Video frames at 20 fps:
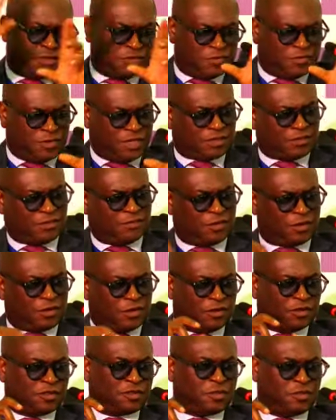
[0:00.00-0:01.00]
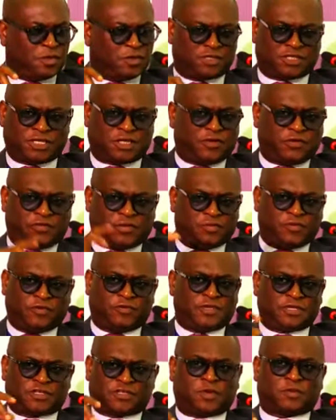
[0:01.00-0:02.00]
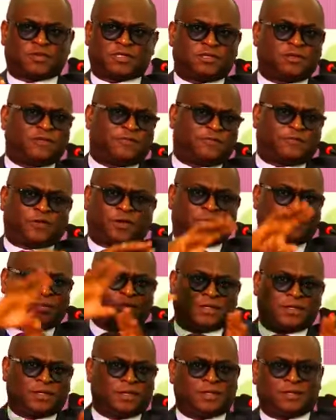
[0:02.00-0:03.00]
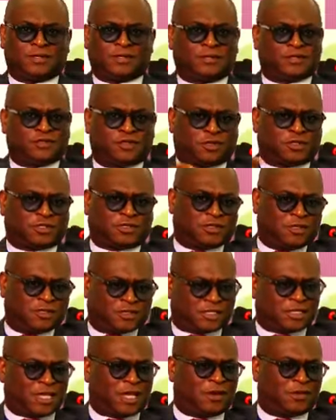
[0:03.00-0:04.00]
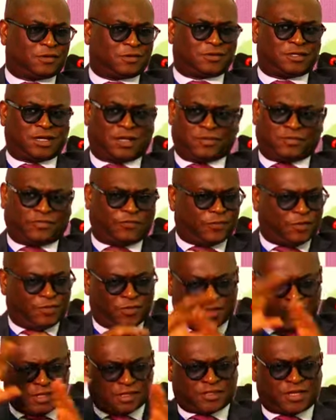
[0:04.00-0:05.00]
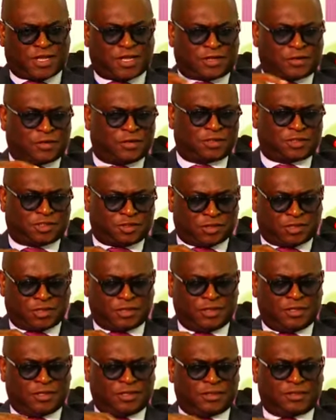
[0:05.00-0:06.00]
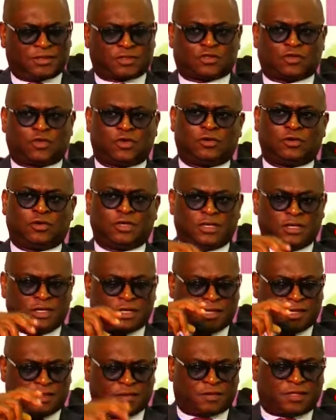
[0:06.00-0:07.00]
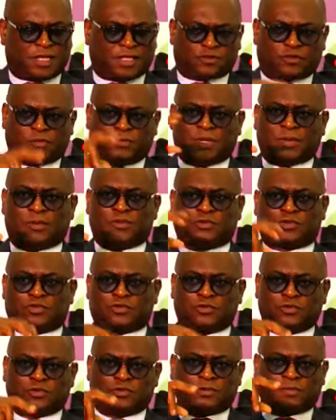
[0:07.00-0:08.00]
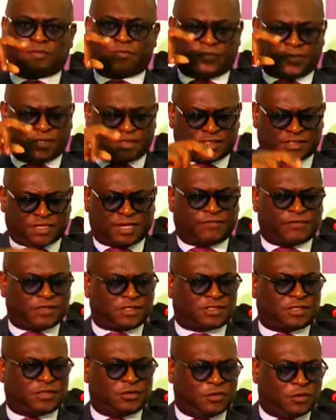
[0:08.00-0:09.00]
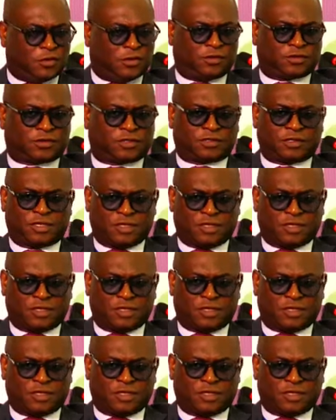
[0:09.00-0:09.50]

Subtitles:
to the rest of the country? Because you're not removing subsidy from just the south, you're from the entire country. So in order to be able to service the north,